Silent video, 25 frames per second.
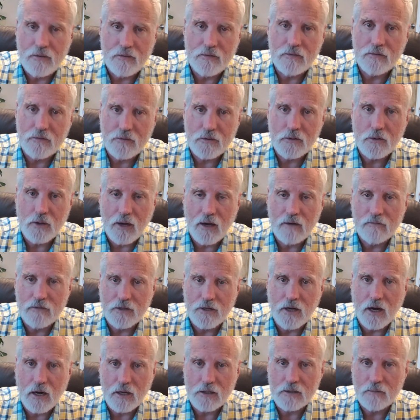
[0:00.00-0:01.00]
You have
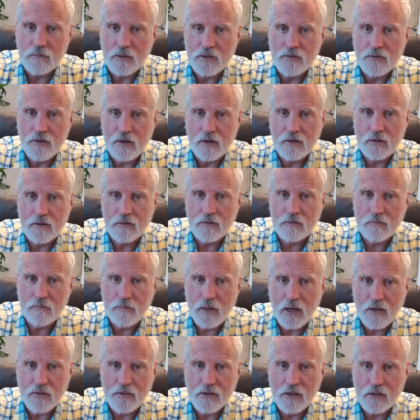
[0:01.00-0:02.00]
an argument there
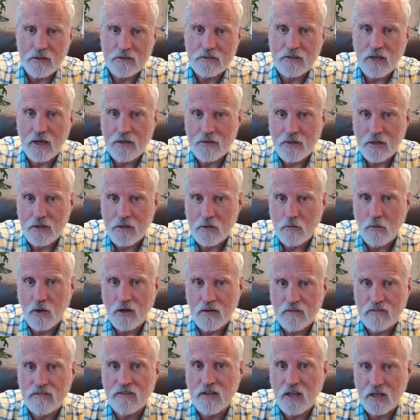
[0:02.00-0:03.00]
by the other side that you
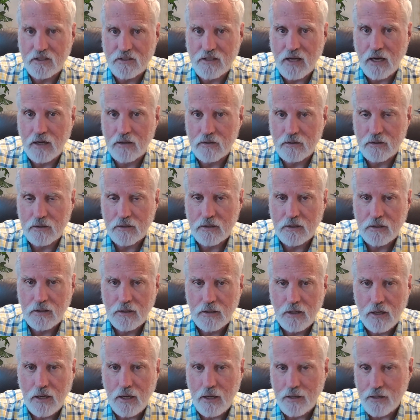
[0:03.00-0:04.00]
want to flush out,
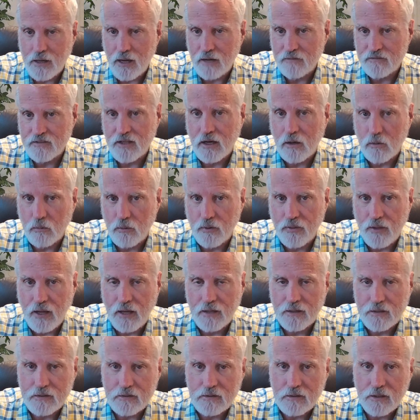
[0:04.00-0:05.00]
and I've dealt with
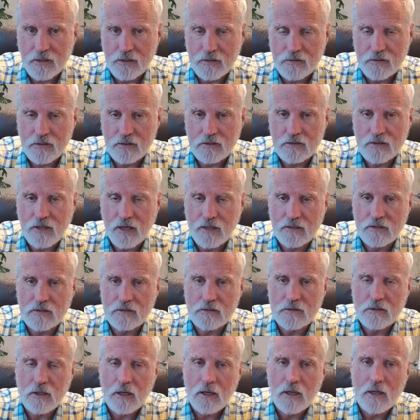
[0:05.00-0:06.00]
that in these
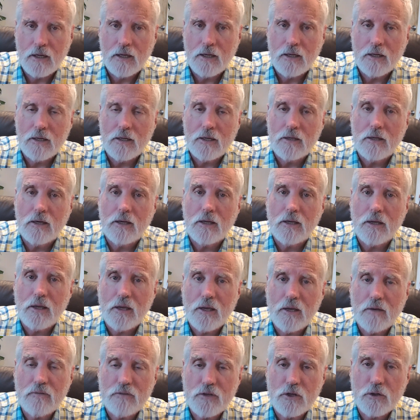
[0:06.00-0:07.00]
cases.
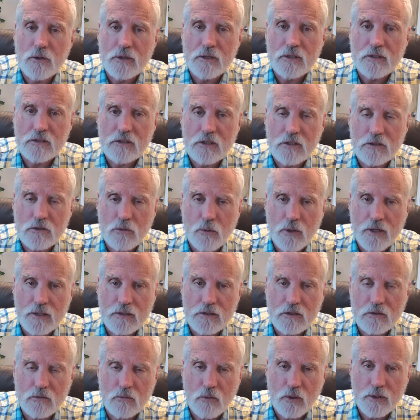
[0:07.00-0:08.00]
If you're in a
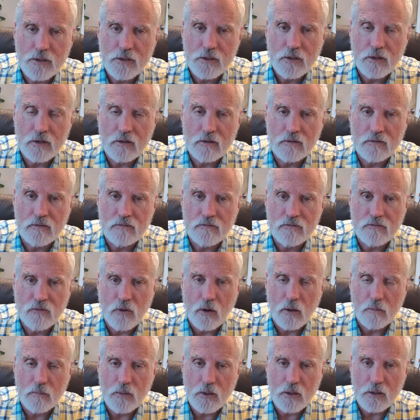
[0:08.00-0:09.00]
situation where your
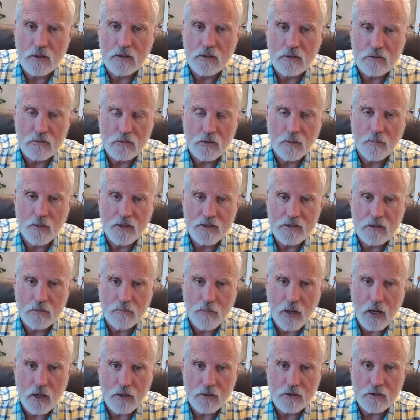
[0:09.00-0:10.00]
former romantic
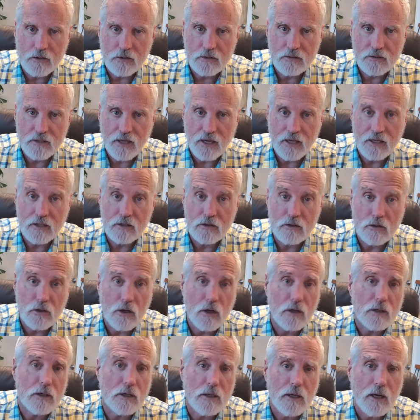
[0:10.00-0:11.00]
partner is saying, look,